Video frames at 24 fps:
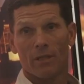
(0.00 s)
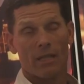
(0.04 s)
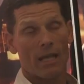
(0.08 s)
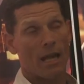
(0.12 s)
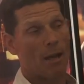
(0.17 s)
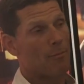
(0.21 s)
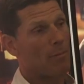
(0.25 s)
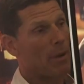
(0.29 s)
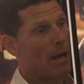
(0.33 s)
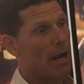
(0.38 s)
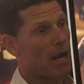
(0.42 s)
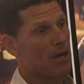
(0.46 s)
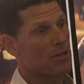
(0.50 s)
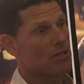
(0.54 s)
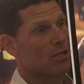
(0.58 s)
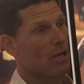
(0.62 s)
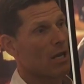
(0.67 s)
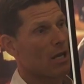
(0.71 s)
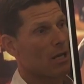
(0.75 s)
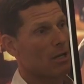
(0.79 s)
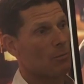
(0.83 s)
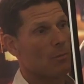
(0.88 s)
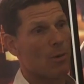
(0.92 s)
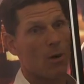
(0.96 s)
and that
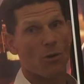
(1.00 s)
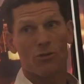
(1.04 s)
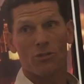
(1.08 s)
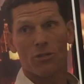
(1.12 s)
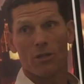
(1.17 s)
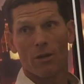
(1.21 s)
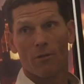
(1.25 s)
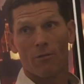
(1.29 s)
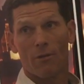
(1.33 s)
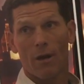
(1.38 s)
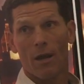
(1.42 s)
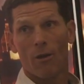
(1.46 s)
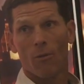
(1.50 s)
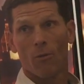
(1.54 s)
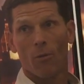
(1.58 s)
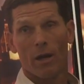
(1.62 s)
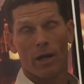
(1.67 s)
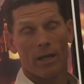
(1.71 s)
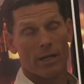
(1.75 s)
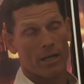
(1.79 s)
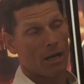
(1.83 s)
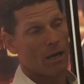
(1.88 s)
passion, that emotion the right way.